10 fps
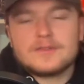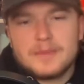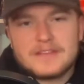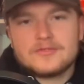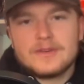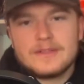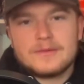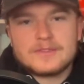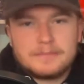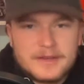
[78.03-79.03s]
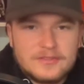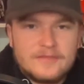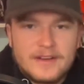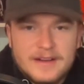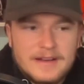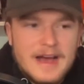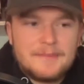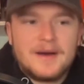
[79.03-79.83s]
So basically there was a picture of a guy